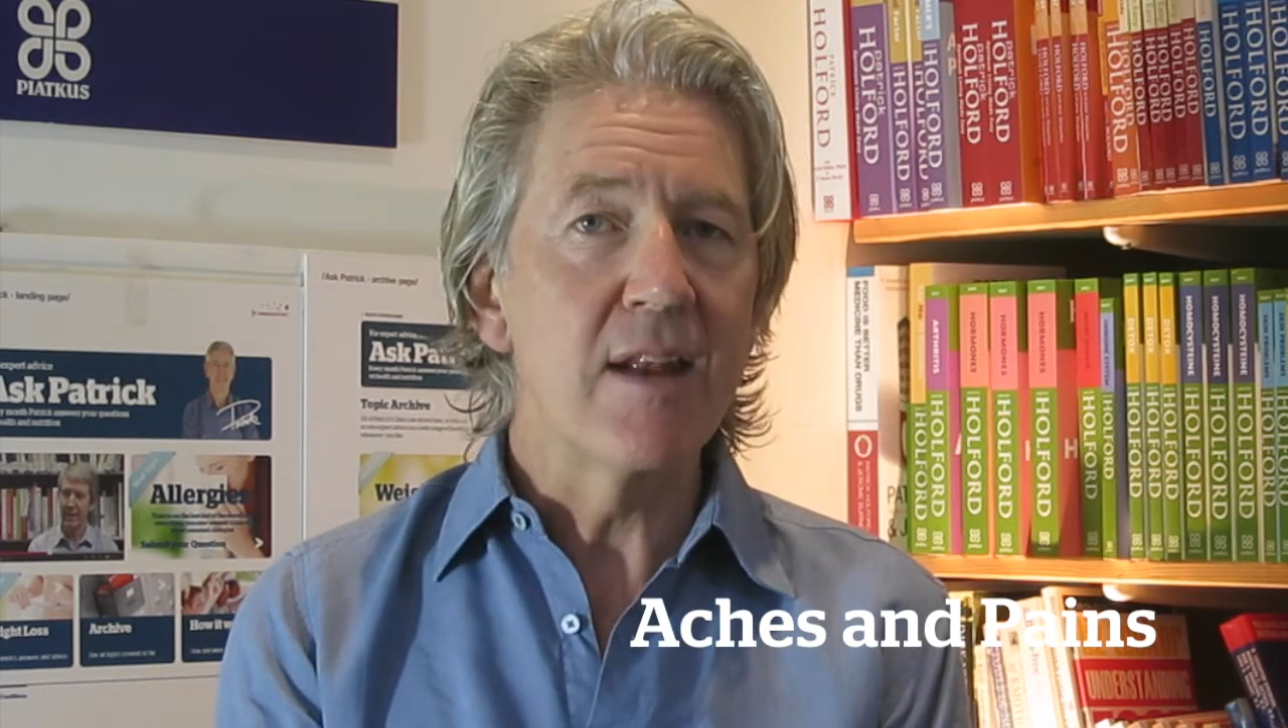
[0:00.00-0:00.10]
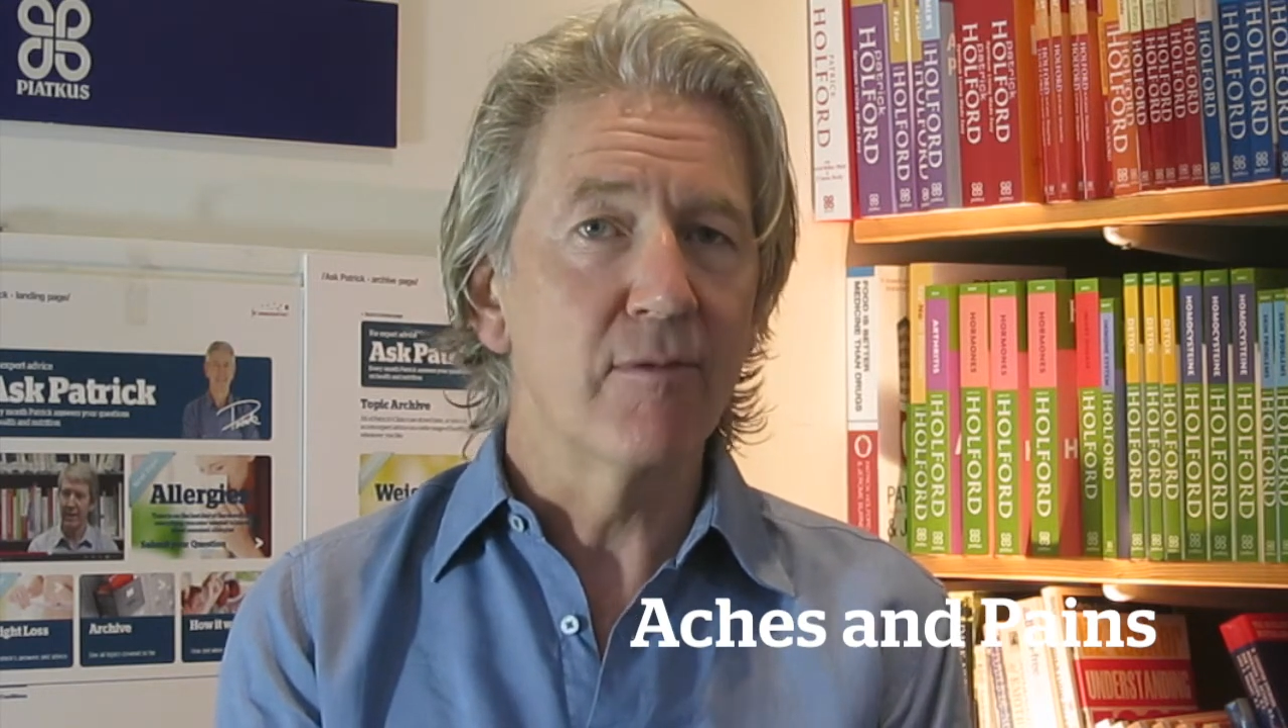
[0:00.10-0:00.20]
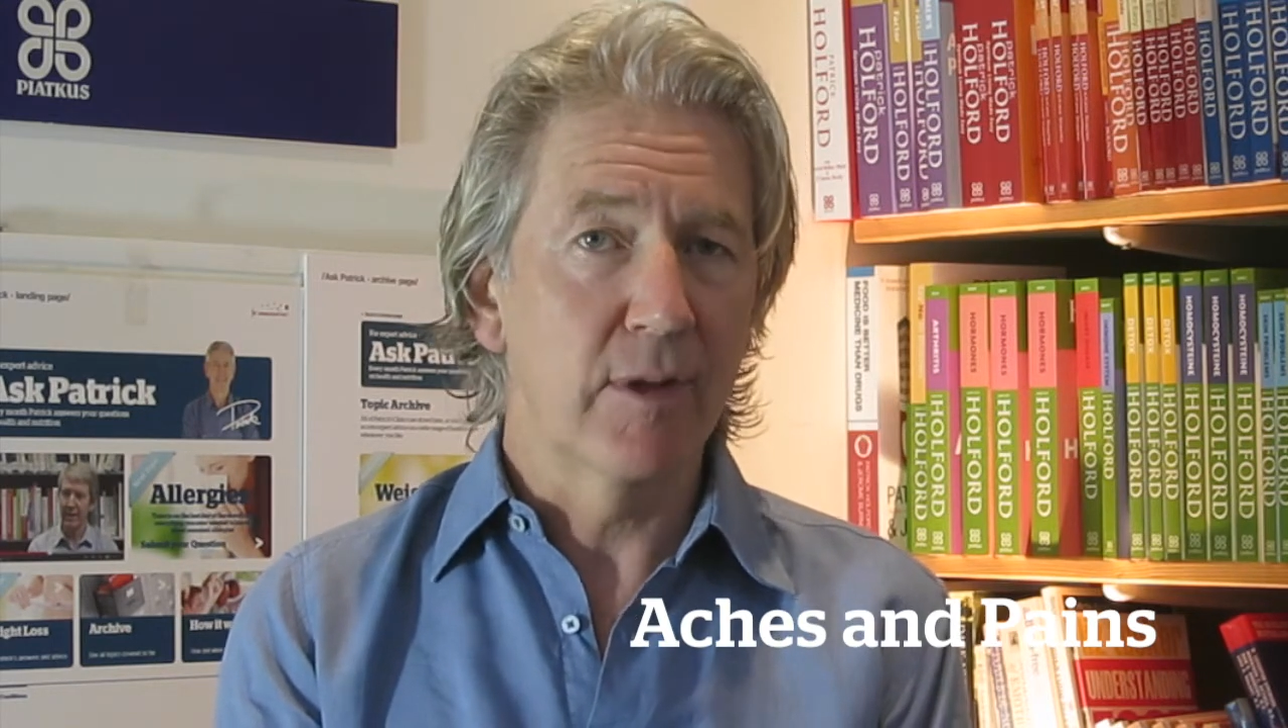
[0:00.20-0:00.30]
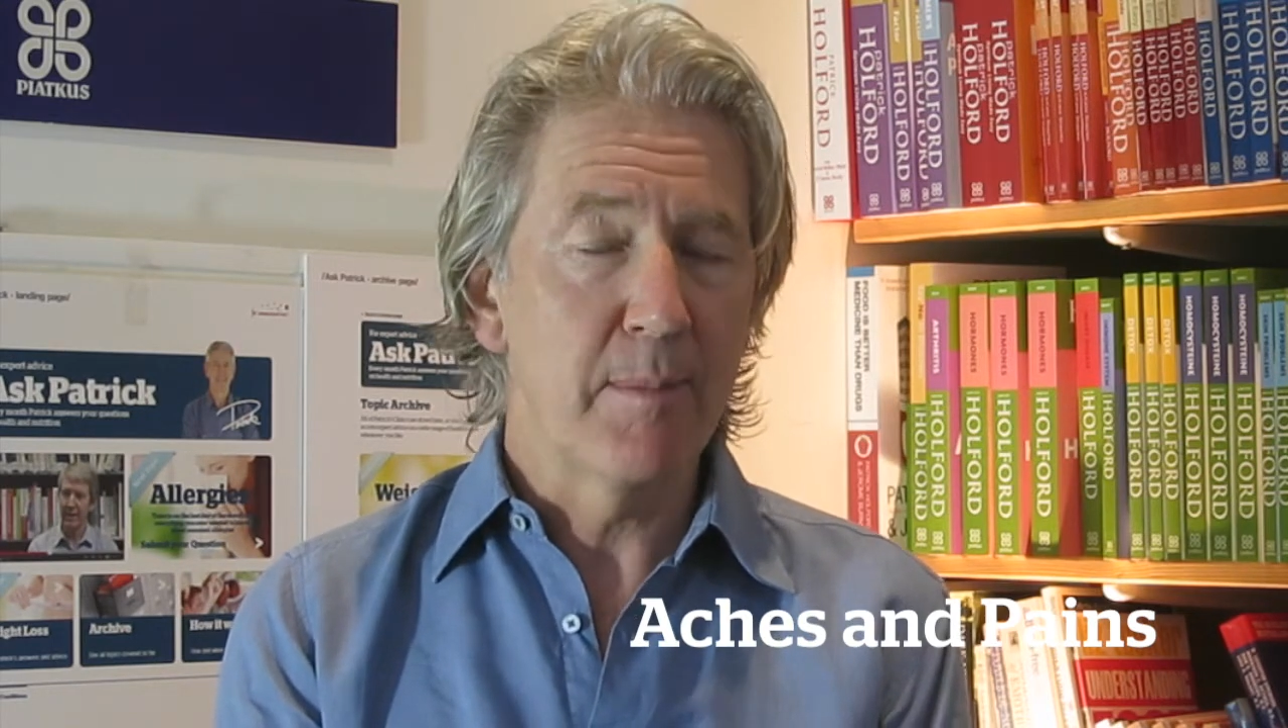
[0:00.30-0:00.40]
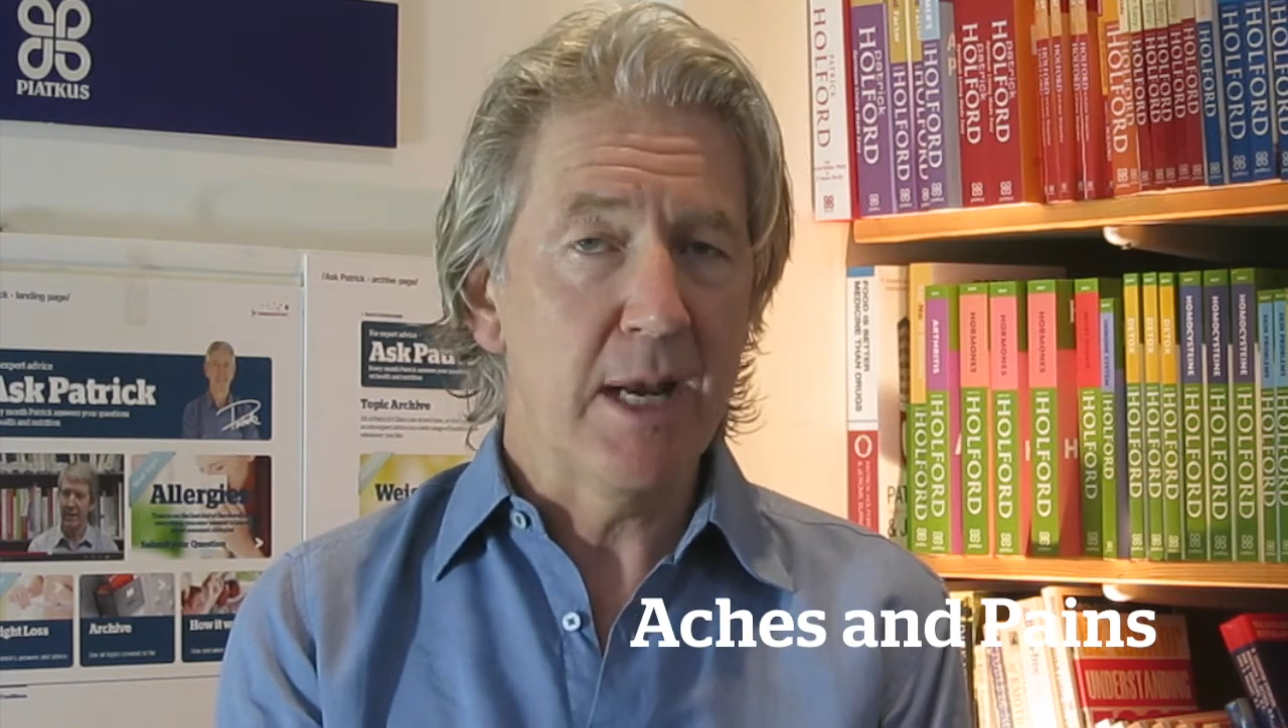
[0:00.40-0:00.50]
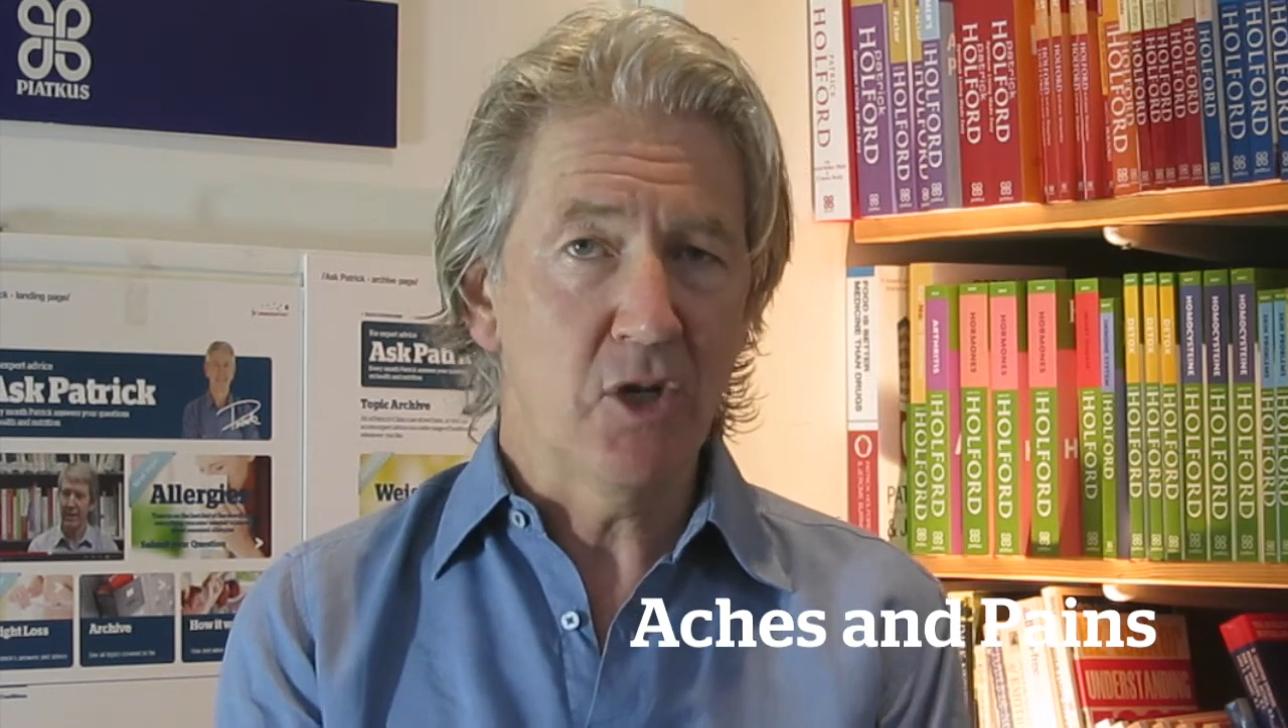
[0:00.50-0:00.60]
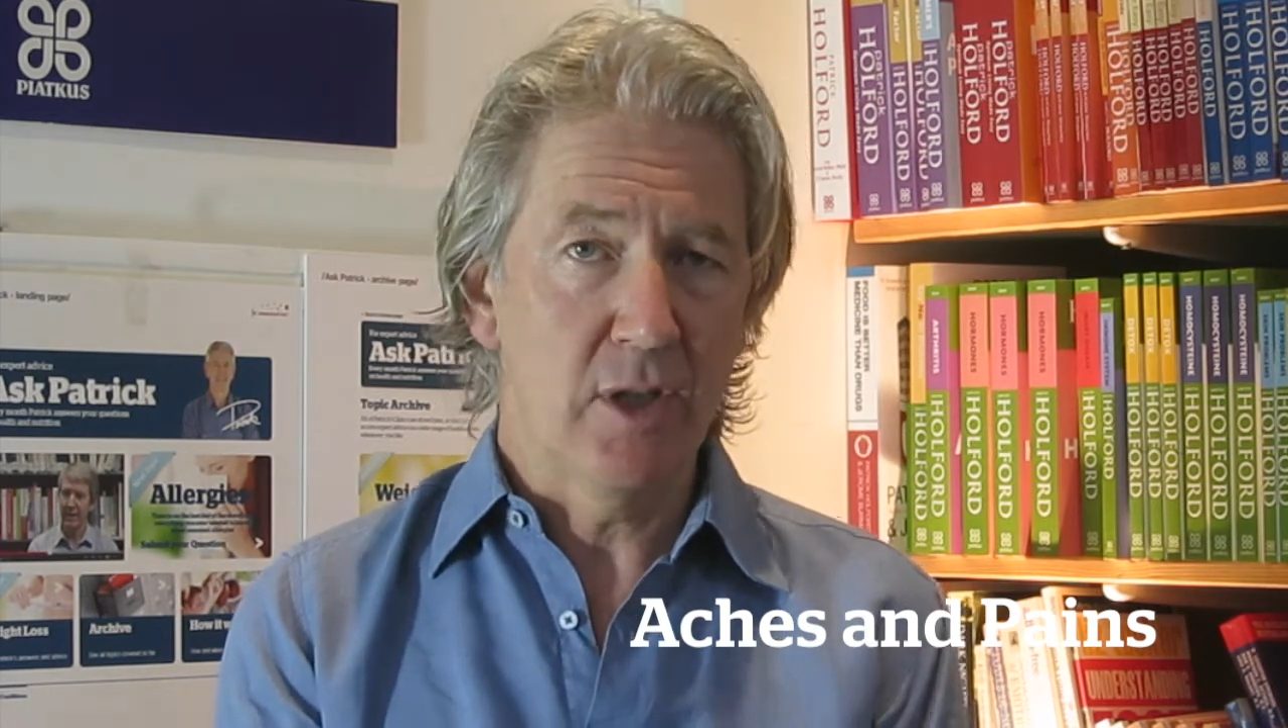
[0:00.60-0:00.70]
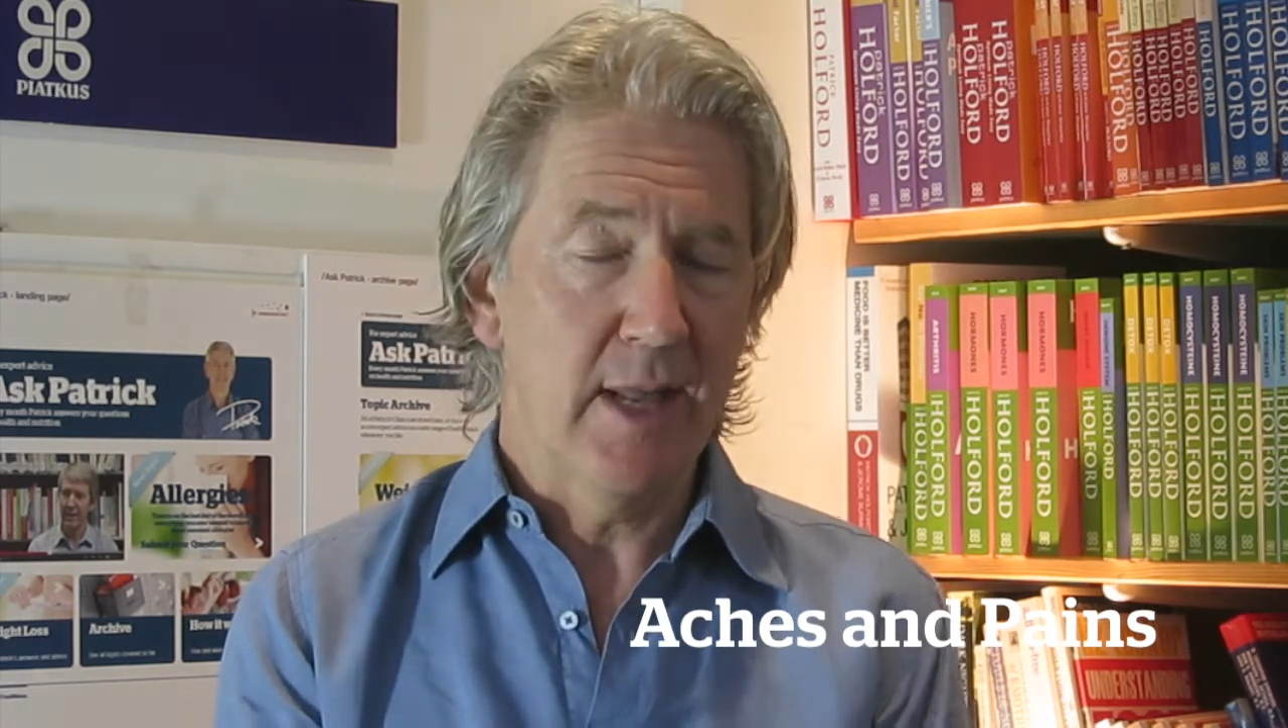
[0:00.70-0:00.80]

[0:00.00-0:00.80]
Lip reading: inflammation.